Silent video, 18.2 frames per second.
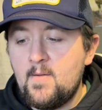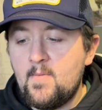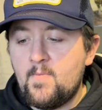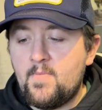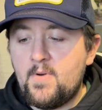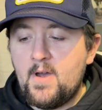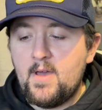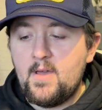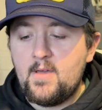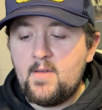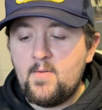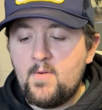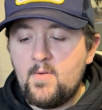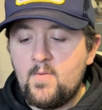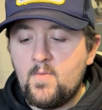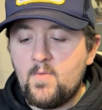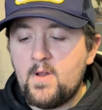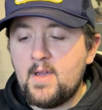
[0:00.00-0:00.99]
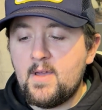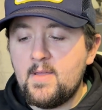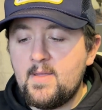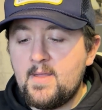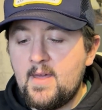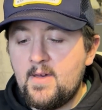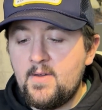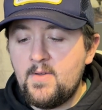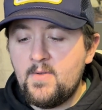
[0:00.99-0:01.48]
But what I can
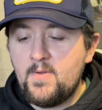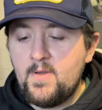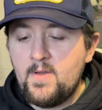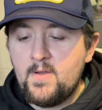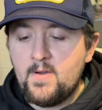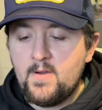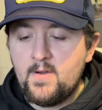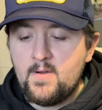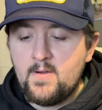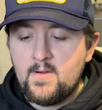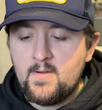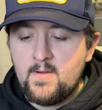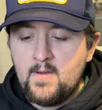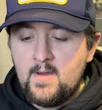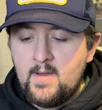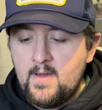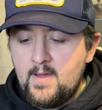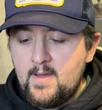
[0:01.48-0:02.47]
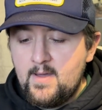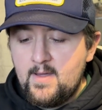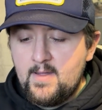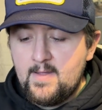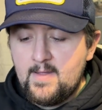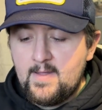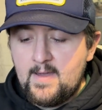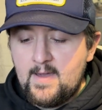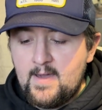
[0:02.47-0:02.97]
tell you here
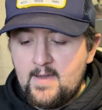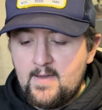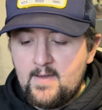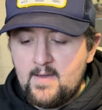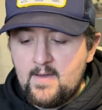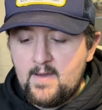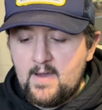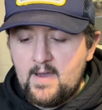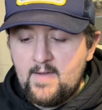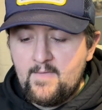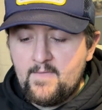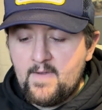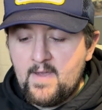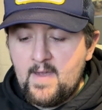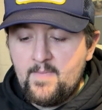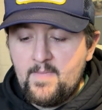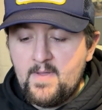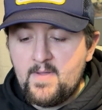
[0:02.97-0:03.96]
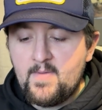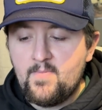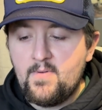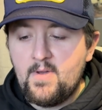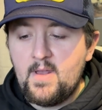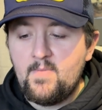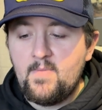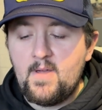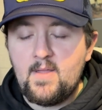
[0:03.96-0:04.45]
is that I've kept this
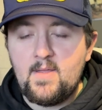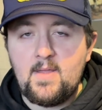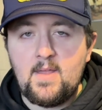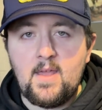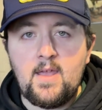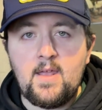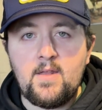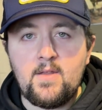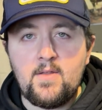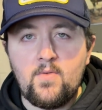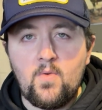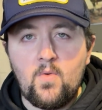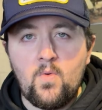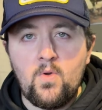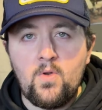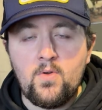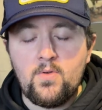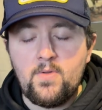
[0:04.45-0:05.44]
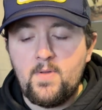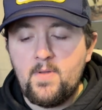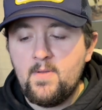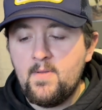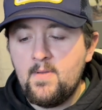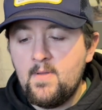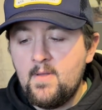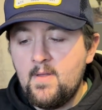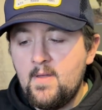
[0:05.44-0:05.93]
blade maintained and oiled,
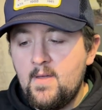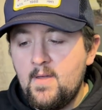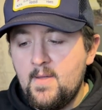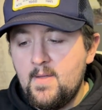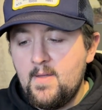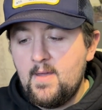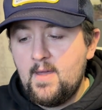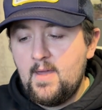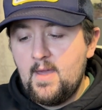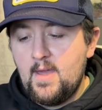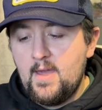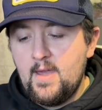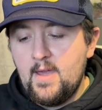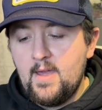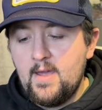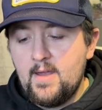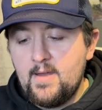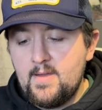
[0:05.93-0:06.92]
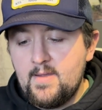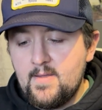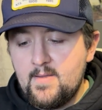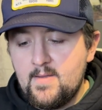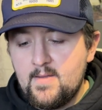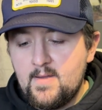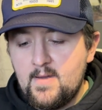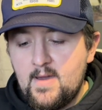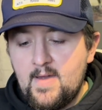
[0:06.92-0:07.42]
and
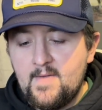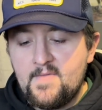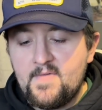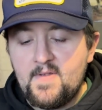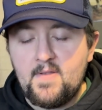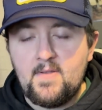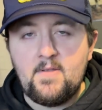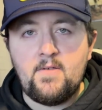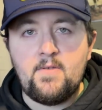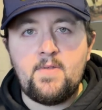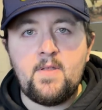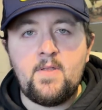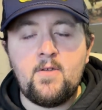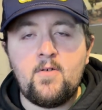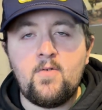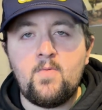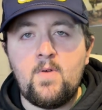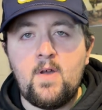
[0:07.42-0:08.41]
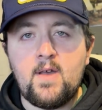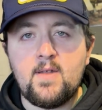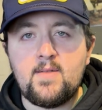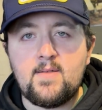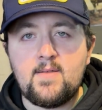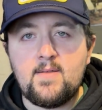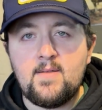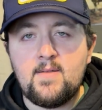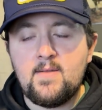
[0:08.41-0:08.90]
I've seen little to no
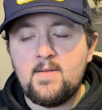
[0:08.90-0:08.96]
rust.